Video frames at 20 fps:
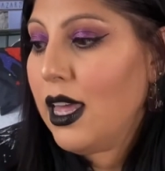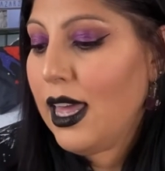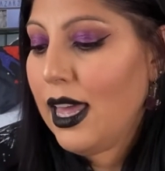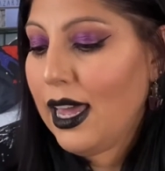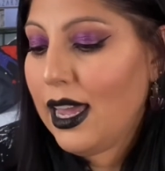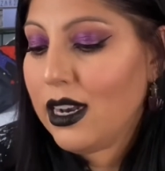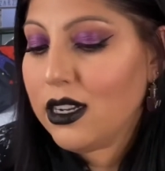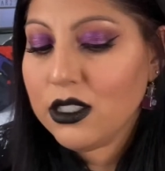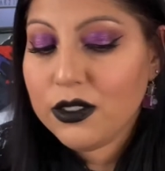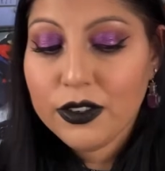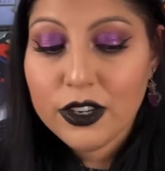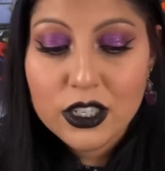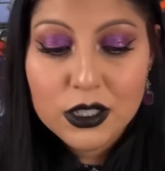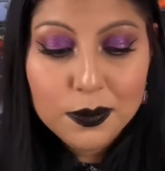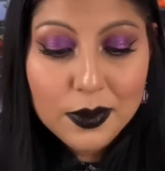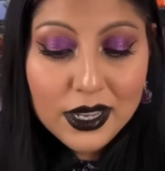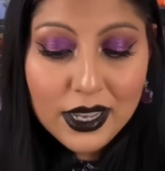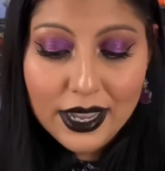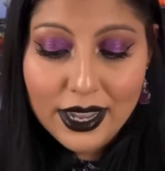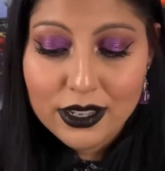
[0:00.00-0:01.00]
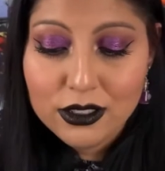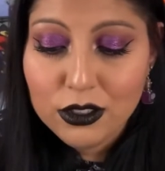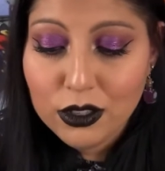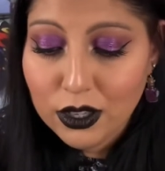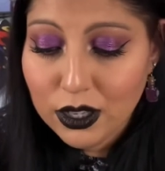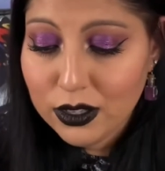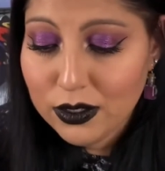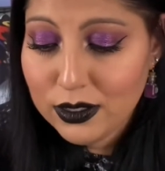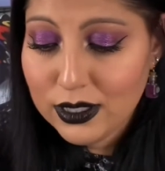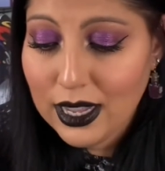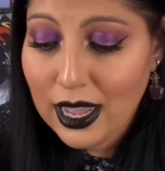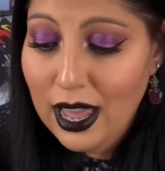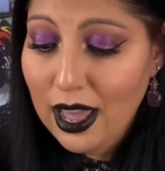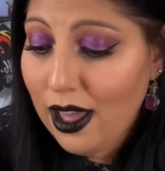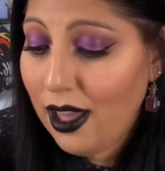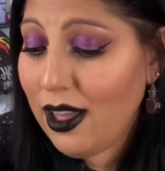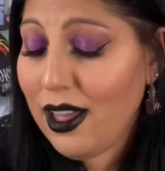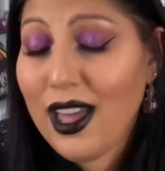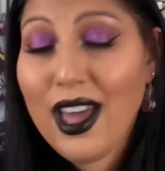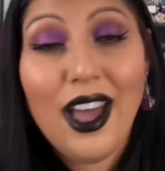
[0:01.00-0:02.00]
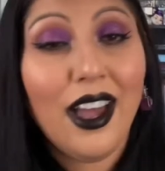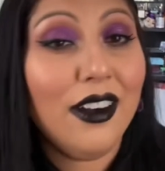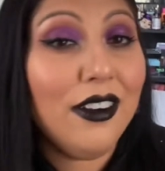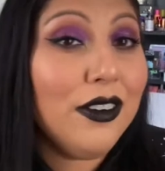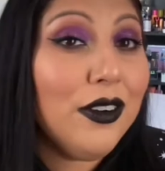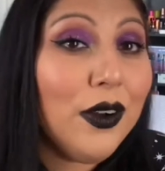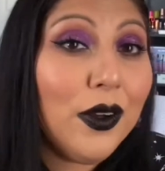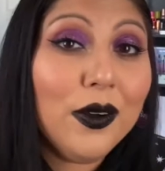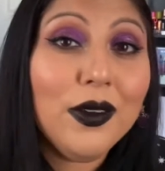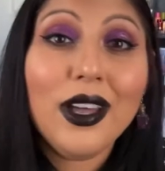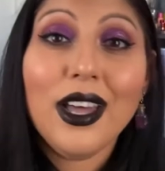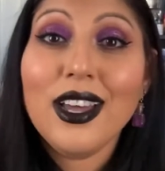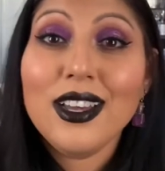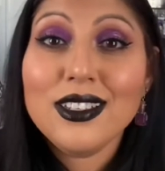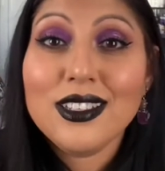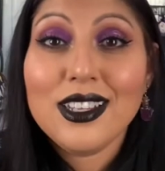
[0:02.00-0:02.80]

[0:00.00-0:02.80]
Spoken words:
And as far as my candle goes, I don't know, guys.